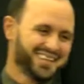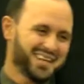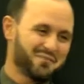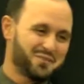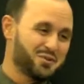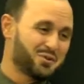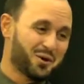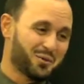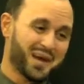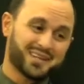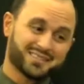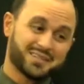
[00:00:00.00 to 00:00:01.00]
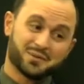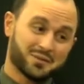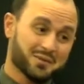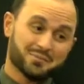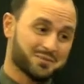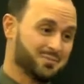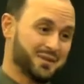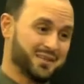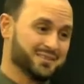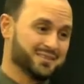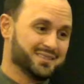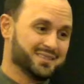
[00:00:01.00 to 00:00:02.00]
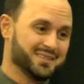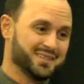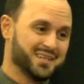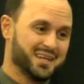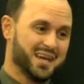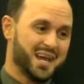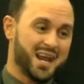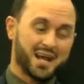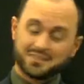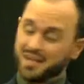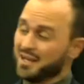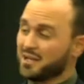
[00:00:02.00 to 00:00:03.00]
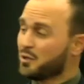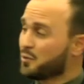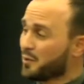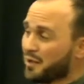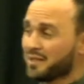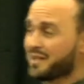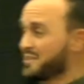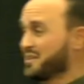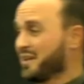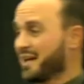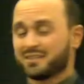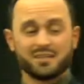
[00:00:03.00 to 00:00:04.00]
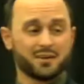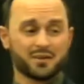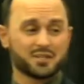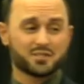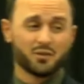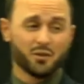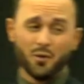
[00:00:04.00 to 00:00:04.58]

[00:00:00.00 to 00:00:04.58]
If you don't like to hear them complain. And I tell you, who really doesn't like to hear it is the